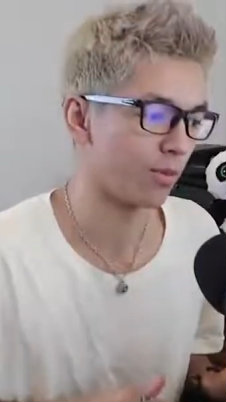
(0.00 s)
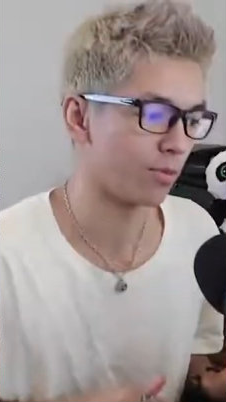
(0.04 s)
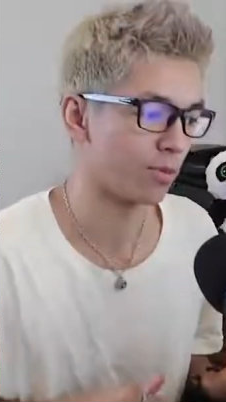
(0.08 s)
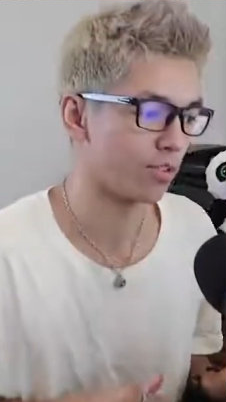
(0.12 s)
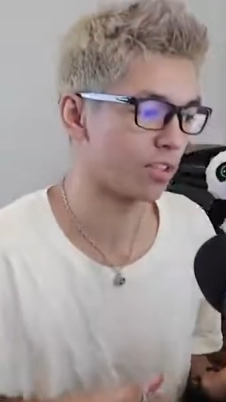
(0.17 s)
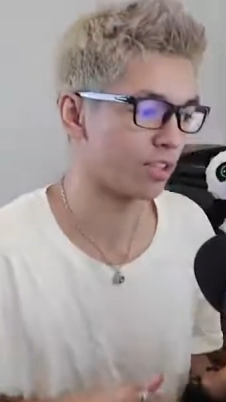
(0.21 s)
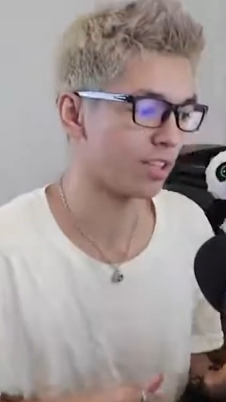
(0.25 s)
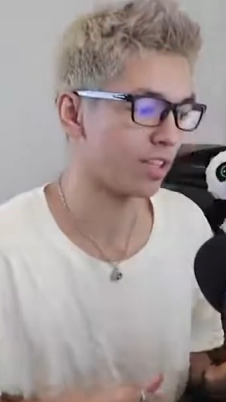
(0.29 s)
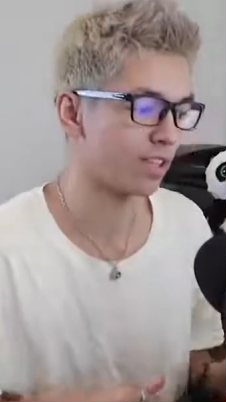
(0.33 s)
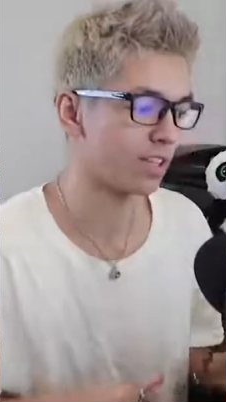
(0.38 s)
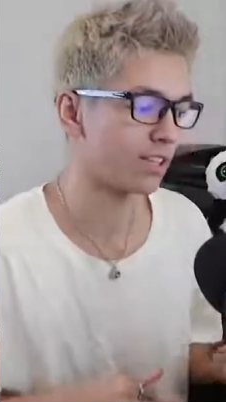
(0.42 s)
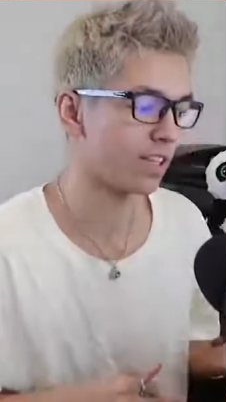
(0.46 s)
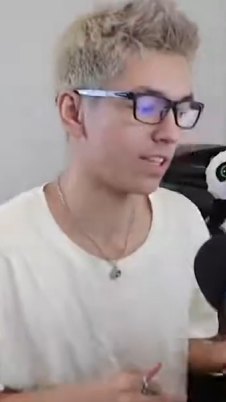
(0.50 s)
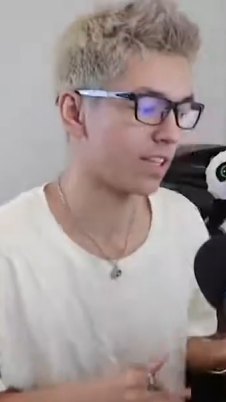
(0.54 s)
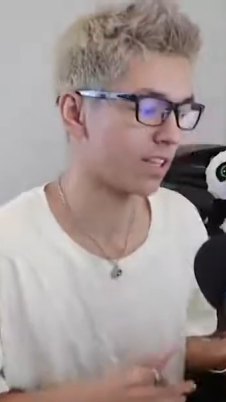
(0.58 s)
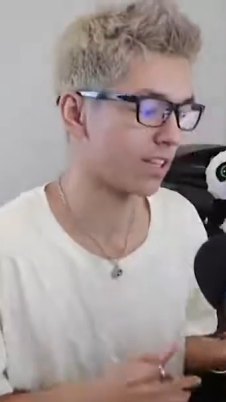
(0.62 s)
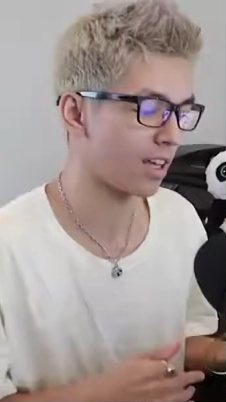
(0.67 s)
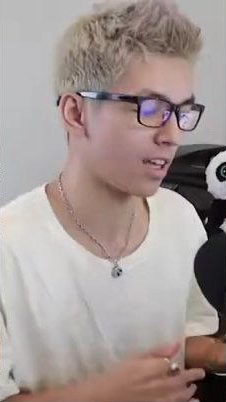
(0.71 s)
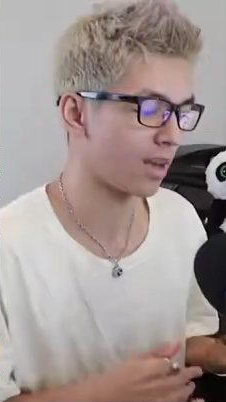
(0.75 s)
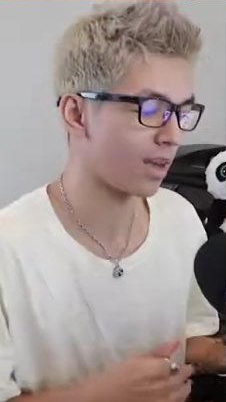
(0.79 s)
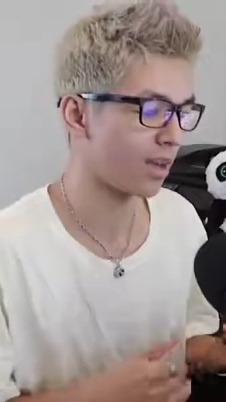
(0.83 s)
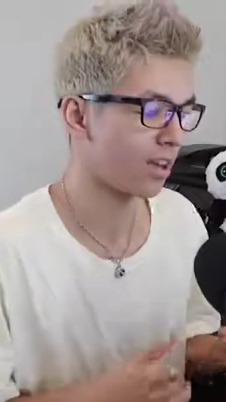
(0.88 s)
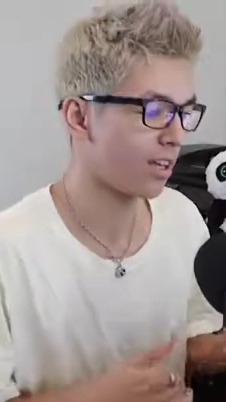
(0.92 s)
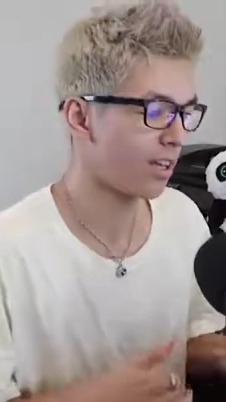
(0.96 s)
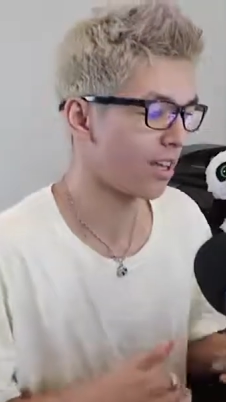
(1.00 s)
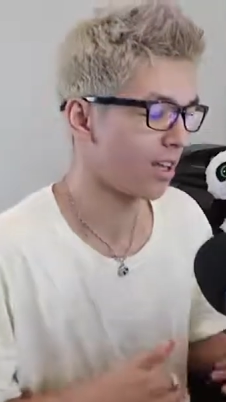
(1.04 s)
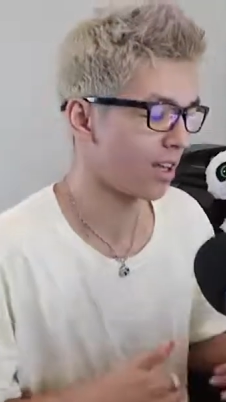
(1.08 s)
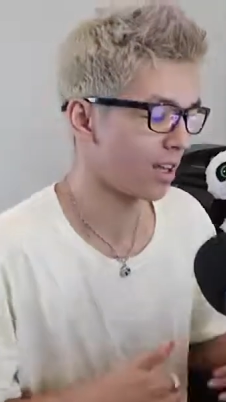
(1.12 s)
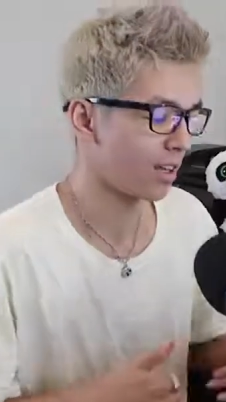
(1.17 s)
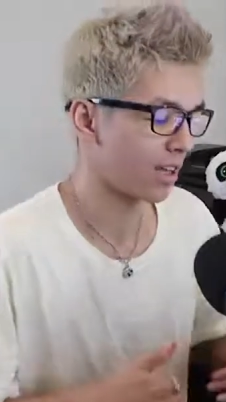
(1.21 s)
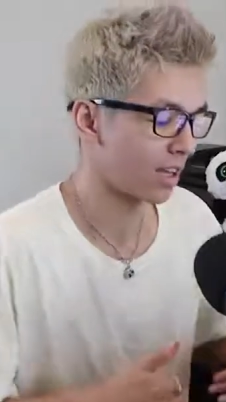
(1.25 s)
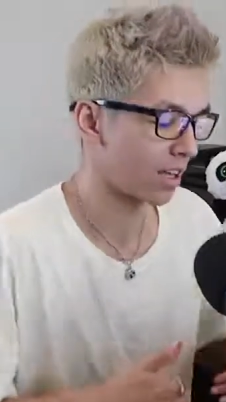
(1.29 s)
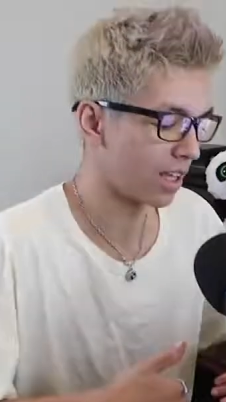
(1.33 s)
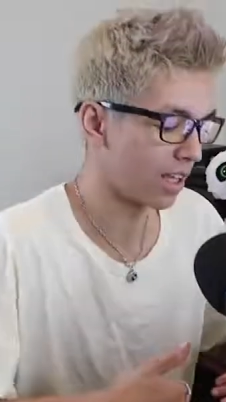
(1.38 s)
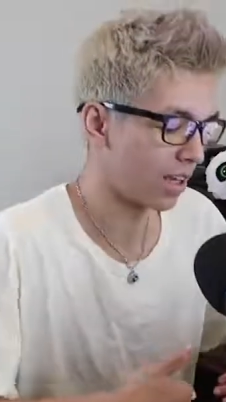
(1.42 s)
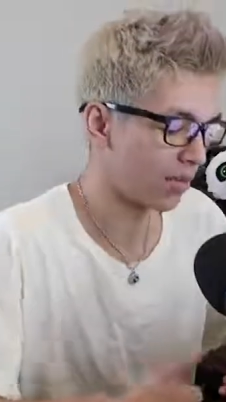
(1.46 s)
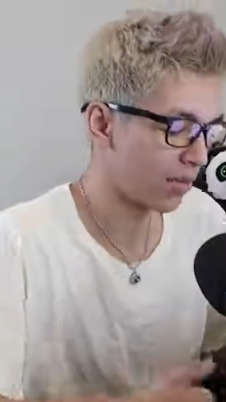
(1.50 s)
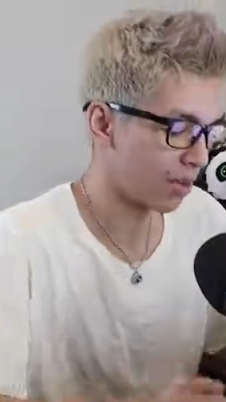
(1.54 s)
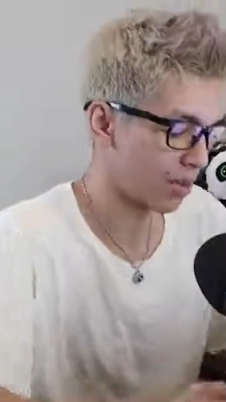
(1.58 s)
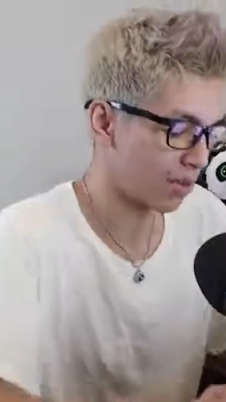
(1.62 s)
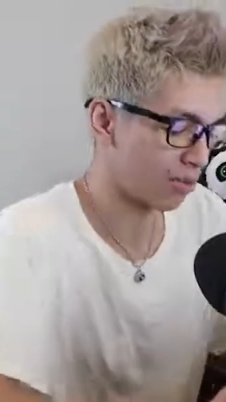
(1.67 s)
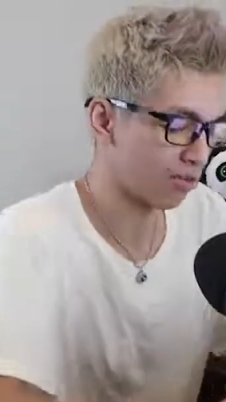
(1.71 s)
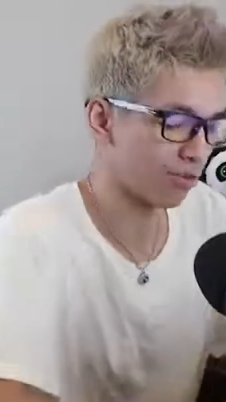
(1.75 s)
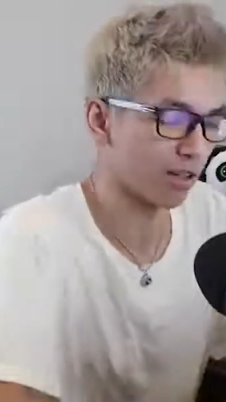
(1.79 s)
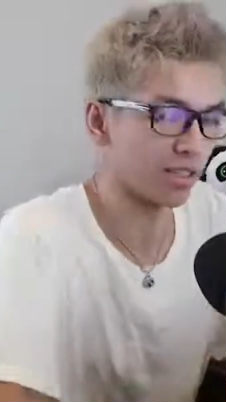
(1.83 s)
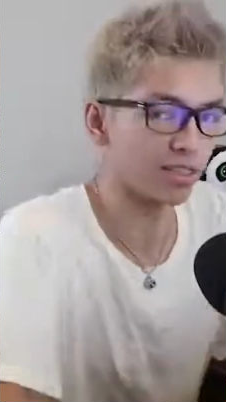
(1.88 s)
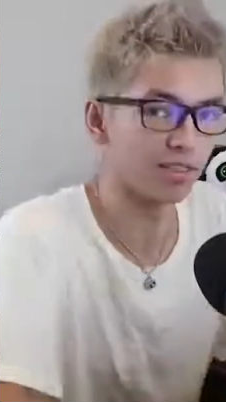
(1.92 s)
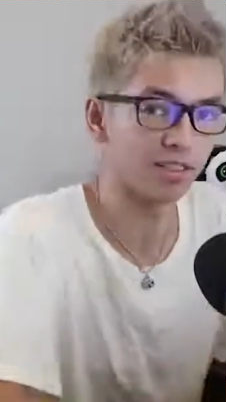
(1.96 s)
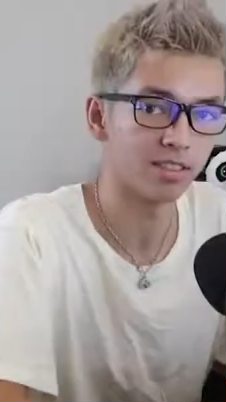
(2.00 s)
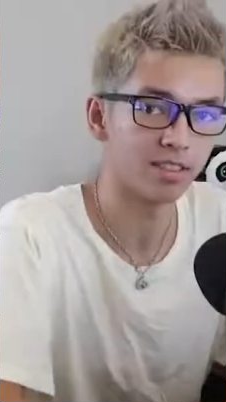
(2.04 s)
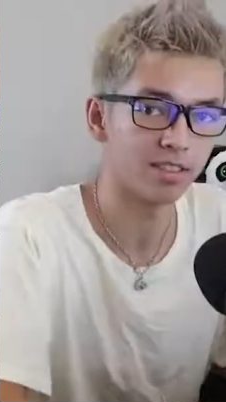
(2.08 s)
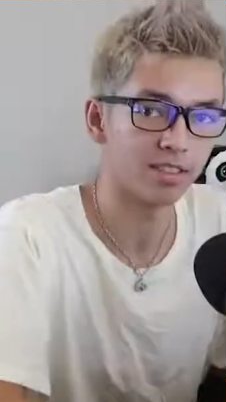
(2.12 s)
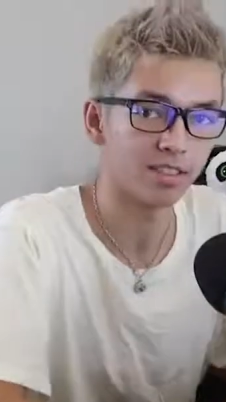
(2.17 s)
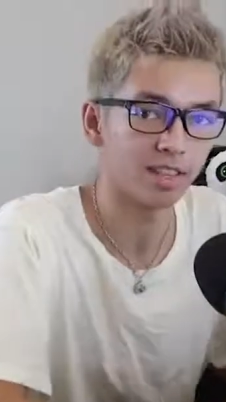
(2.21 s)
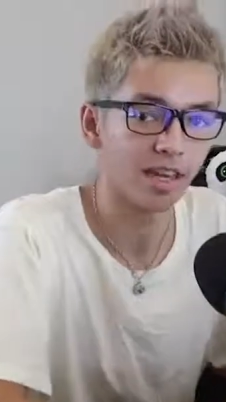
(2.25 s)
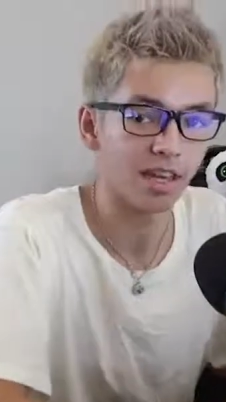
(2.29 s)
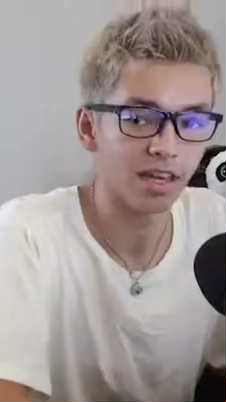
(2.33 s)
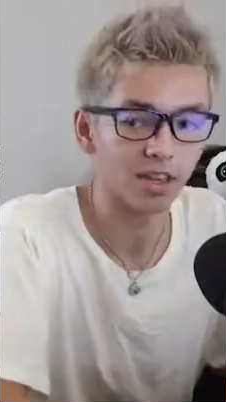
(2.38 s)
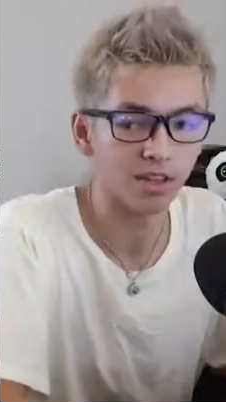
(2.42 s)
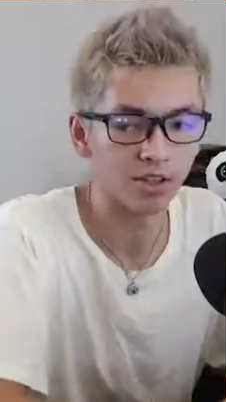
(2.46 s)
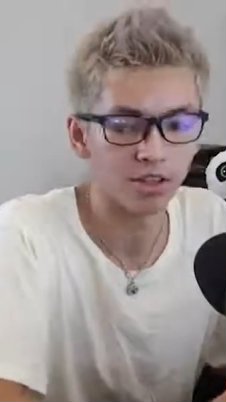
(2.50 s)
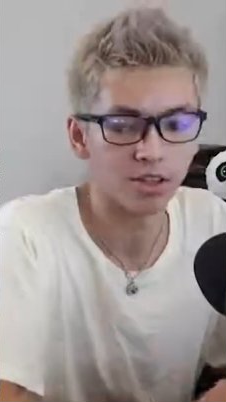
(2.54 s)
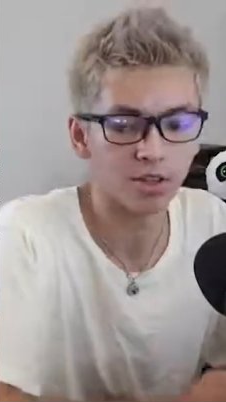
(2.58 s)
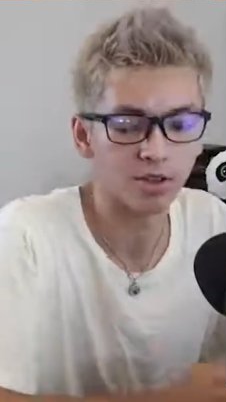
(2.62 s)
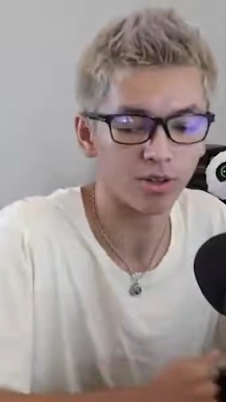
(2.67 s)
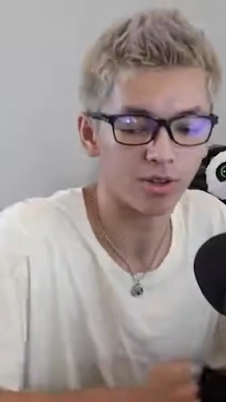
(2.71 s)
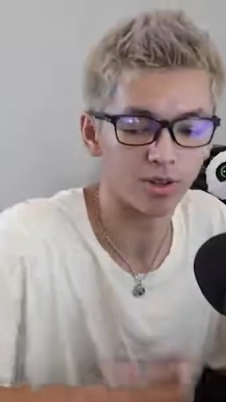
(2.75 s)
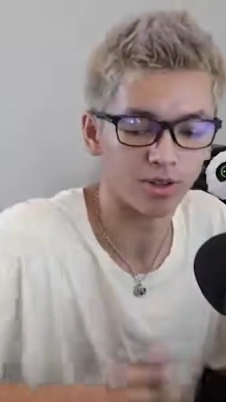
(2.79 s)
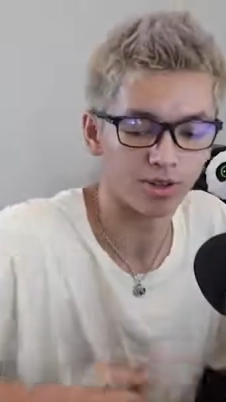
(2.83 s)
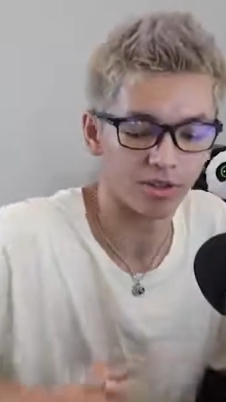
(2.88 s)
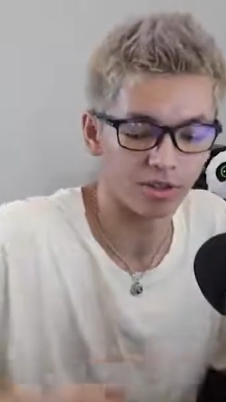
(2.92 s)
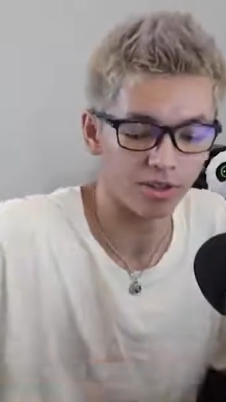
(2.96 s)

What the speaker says: just things that give a presence that, you know,